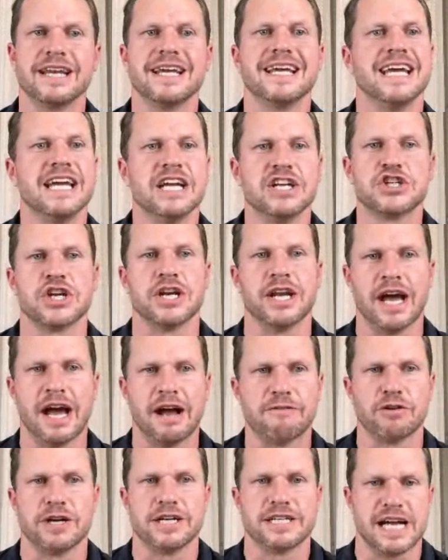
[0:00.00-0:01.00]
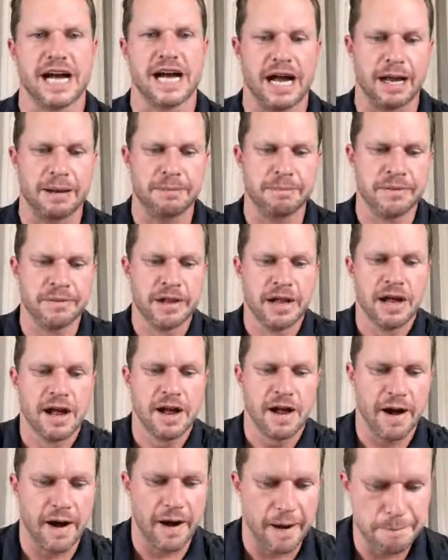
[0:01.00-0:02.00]
each and every time
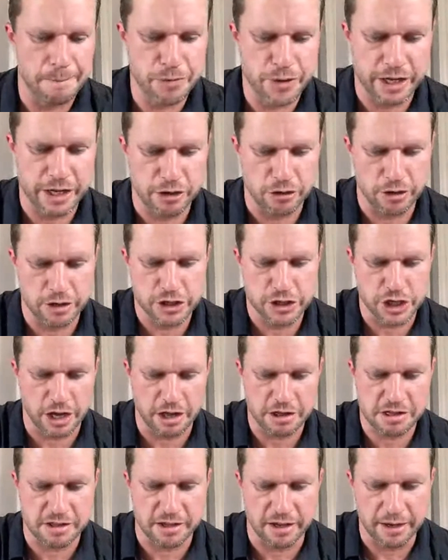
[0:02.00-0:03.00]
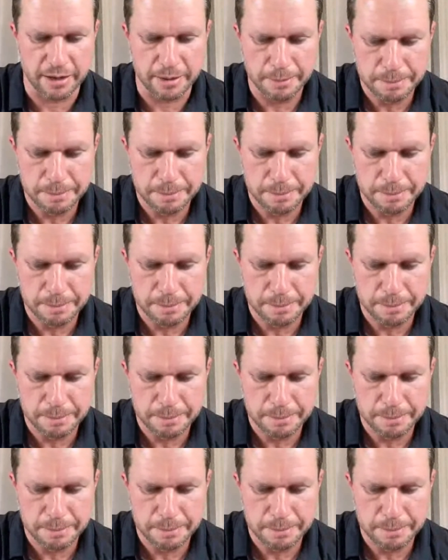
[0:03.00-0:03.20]
that you're adjusted.